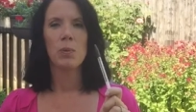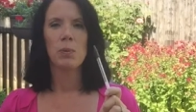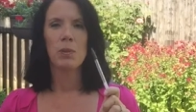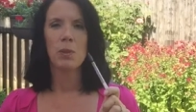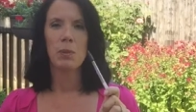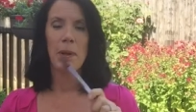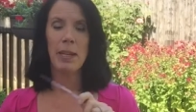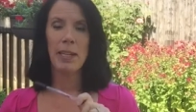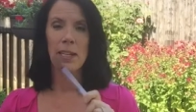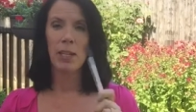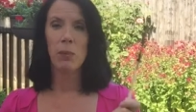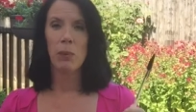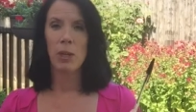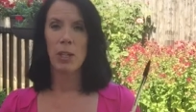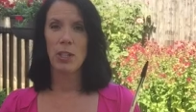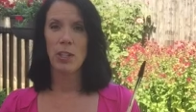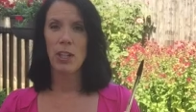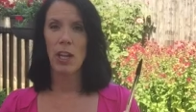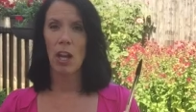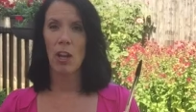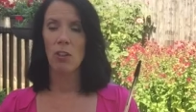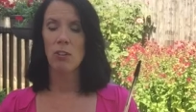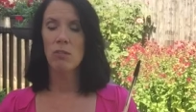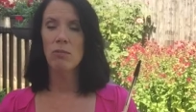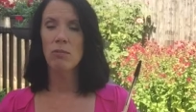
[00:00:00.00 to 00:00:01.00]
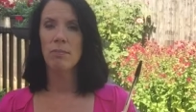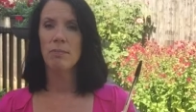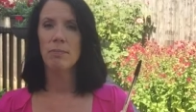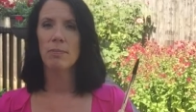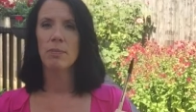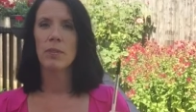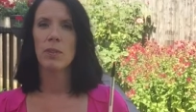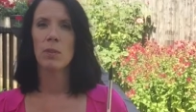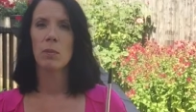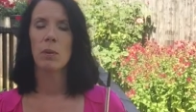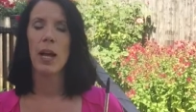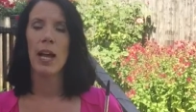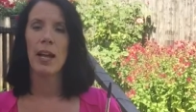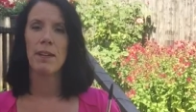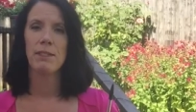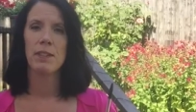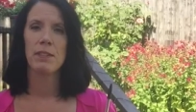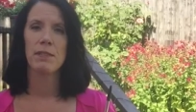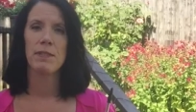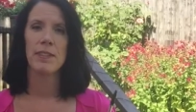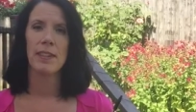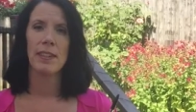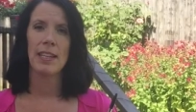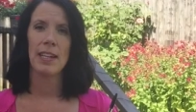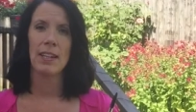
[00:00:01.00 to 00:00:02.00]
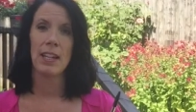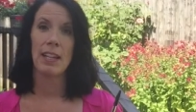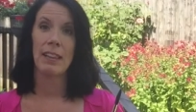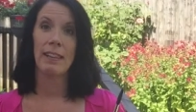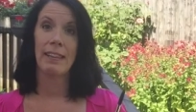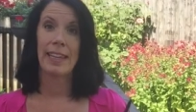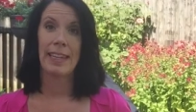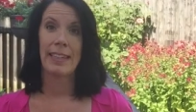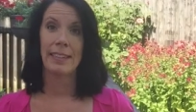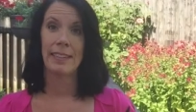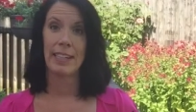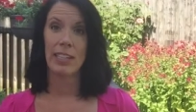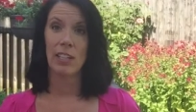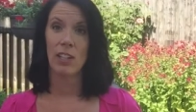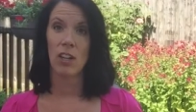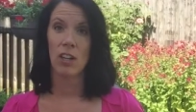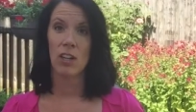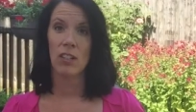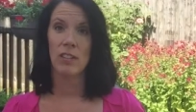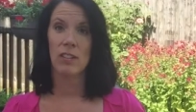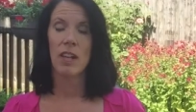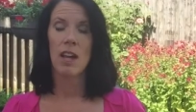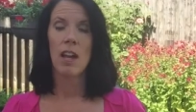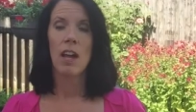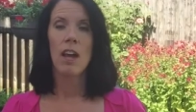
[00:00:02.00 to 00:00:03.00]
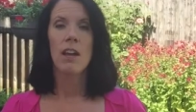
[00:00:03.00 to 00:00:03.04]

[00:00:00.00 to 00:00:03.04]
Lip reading: depending on where you go, will have to fill out a landing card.